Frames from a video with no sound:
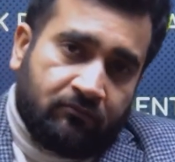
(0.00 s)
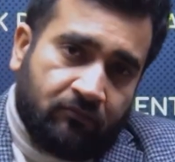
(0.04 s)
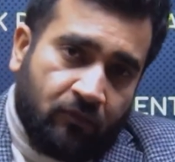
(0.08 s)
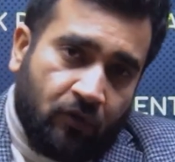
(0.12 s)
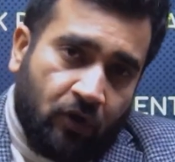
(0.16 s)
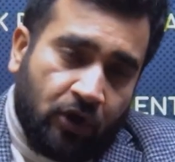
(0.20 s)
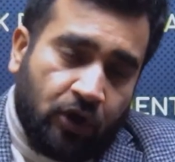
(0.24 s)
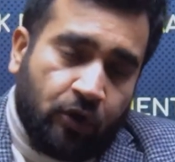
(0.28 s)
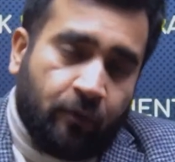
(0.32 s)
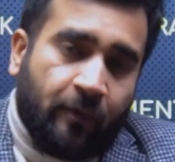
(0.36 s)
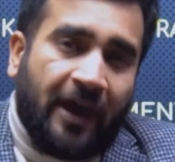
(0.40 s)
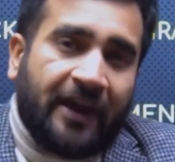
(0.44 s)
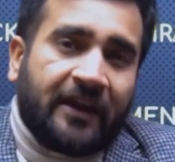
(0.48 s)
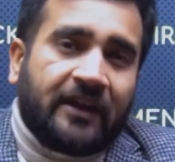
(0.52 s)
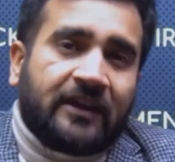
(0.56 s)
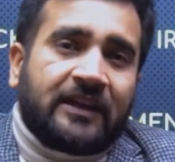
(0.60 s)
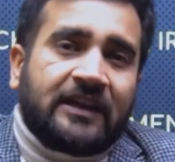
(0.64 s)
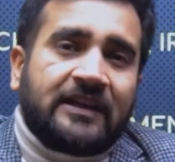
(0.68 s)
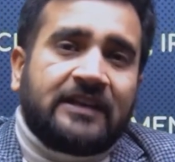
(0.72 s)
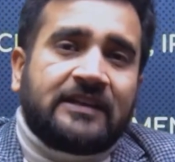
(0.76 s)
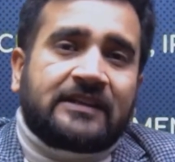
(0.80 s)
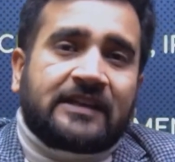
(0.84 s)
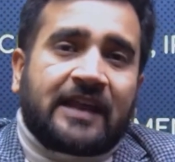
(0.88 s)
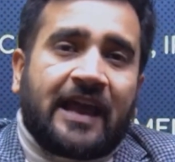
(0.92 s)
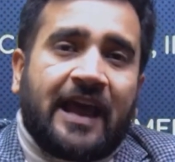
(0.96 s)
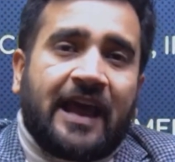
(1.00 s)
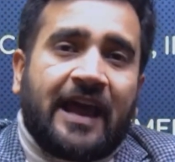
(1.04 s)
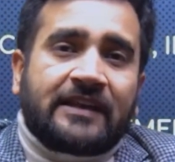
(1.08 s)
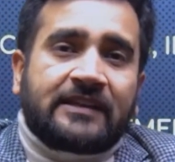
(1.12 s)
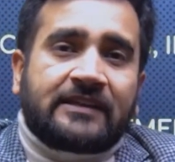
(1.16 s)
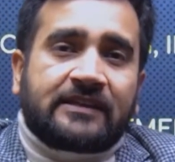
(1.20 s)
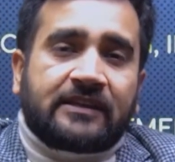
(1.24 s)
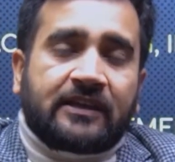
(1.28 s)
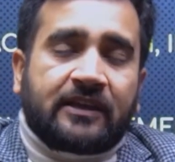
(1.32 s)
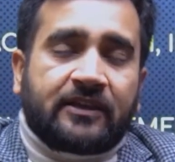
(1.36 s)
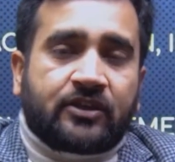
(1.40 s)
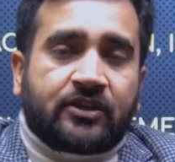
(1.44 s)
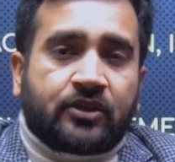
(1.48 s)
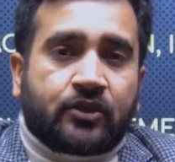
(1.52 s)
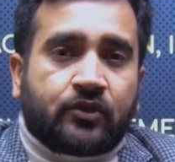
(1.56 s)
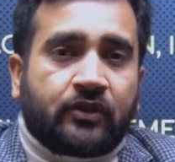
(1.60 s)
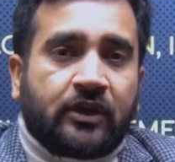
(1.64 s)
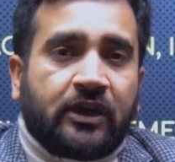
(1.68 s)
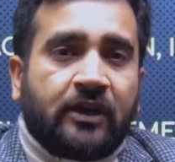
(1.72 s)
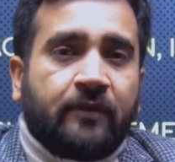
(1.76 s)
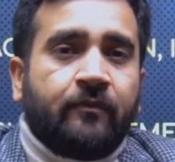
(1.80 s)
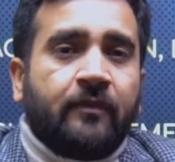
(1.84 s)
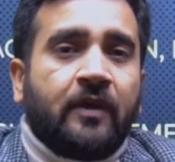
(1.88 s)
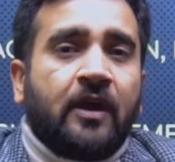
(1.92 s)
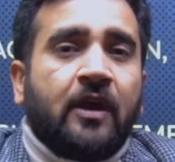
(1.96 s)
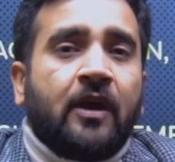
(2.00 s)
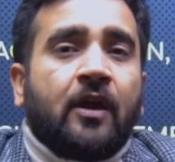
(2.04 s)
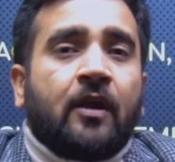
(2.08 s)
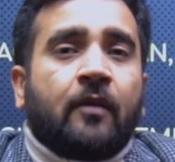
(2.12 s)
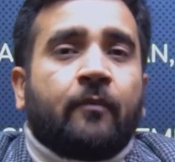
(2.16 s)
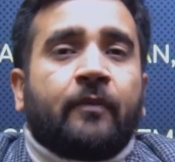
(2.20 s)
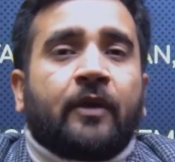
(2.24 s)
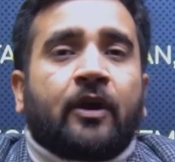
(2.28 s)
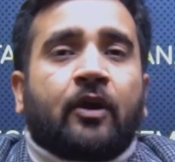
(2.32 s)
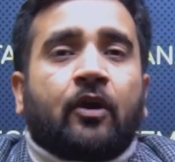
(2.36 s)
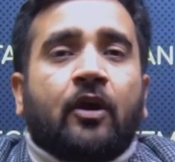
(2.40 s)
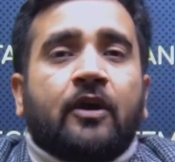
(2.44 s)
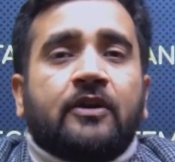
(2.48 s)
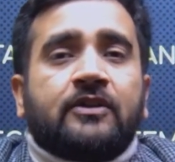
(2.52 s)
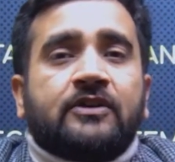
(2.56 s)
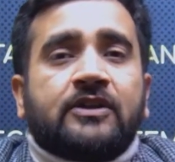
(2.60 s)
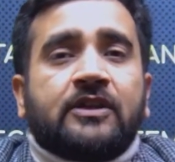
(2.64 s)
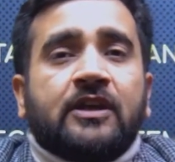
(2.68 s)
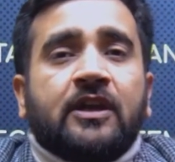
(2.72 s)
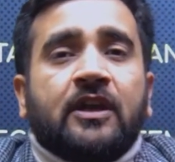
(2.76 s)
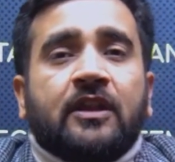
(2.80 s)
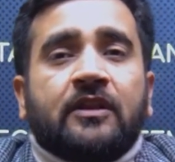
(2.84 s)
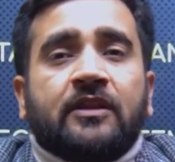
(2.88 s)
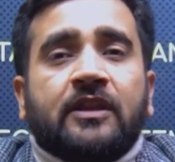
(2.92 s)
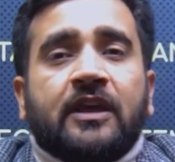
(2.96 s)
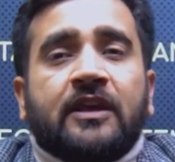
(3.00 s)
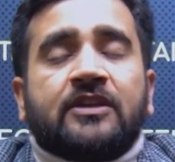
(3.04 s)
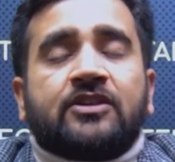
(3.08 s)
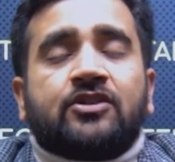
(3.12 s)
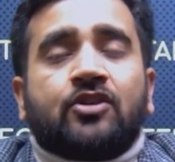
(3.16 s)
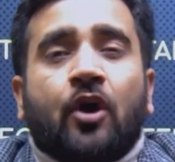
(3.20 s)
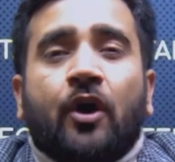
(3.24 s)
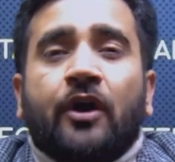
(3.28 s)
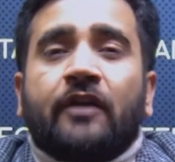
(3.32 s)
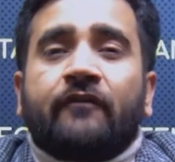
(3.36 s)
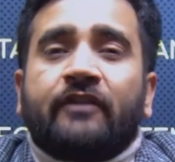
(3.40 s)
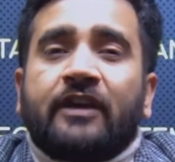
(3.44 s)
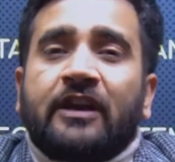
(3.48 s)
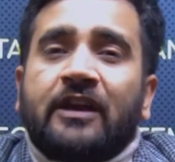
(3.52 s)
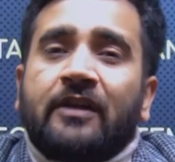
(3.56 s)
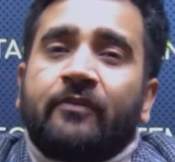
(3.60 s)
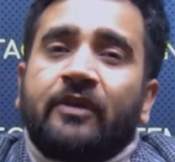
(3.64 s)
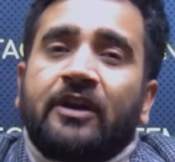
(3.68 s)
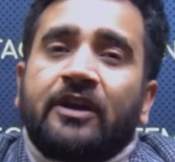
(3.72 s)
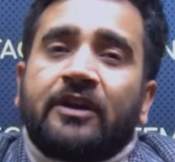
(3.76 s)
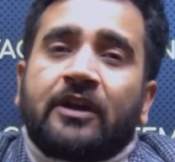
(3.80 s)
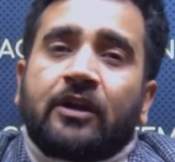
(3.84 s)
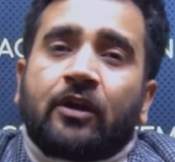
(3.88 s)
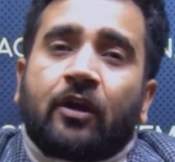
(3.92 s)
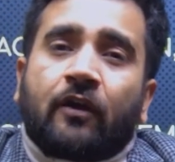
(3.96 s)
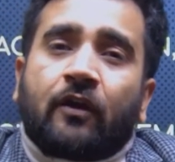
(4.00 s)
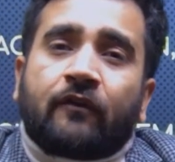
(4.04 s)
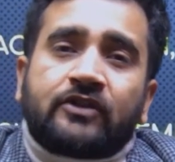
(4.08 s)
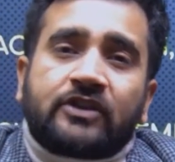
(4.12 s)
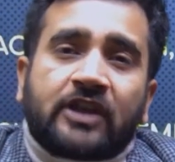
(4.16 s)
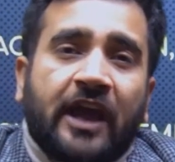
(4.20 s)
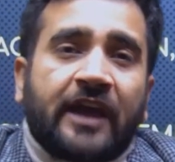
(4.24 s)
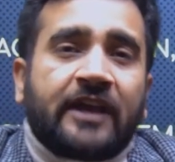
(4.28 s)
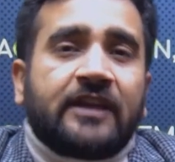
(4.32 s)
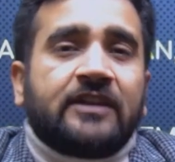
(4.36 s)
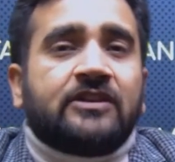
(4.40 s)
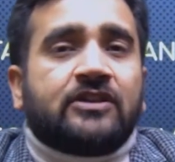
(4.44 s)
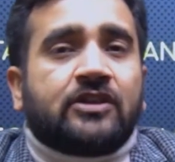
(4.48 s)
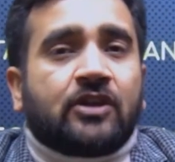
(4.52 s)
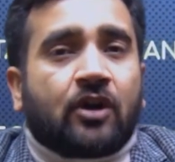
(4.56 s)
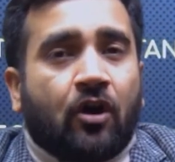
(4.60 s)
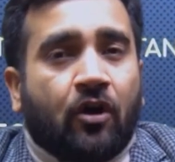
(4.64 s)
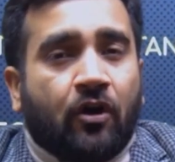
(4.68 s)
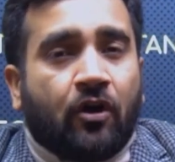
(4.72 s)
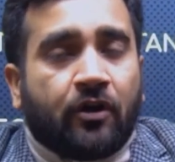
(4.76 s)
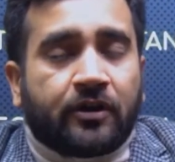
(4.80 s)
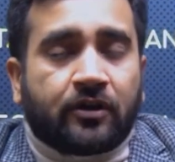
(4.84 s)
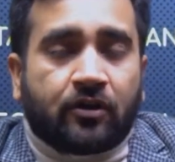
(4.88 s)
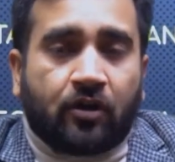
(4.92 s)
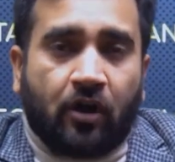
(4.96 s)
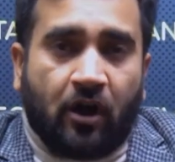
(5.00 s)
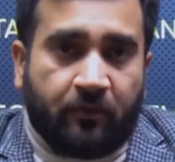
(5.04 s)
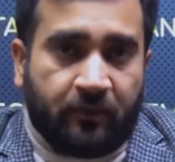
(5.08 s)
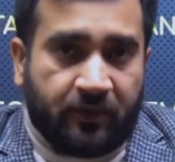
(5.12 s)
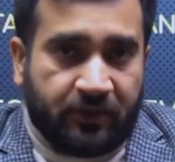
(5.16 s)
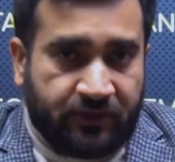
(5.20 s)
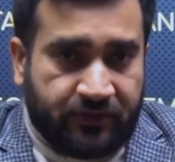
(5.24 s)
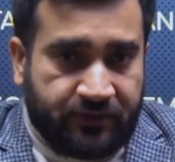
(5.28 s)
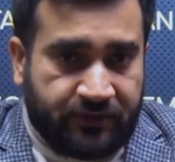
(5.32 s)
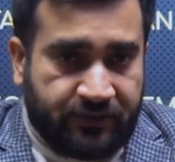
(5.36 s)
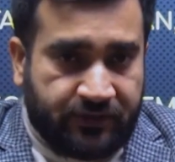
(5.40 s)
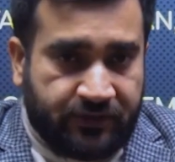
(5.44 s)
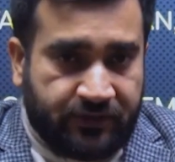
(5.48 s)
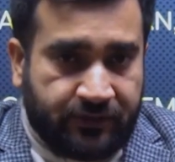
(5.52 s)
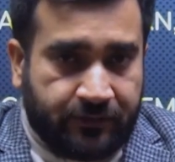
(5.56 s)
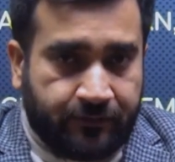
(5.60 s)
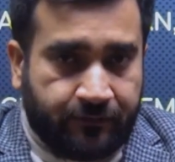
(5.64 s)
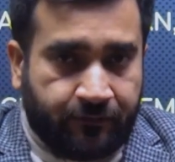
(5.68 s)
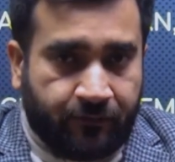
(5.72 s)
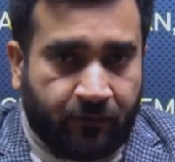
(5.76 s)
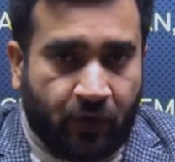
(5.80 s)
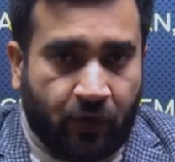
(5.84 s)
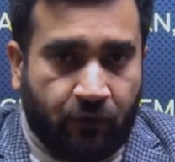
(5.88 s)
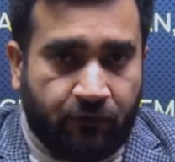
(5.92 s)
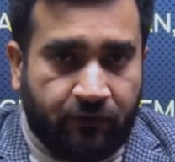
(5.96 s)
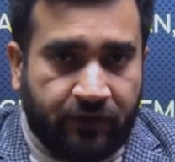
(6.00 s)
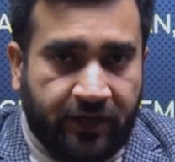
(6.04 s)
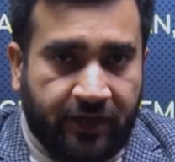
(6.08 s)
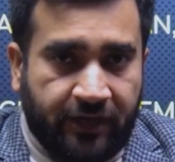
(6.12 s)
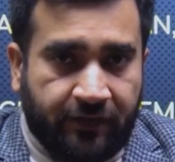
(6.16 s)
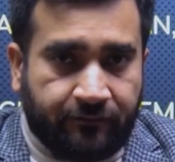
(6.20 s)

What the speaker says: humanities as a stream because there is non-availability of science or commerce over there.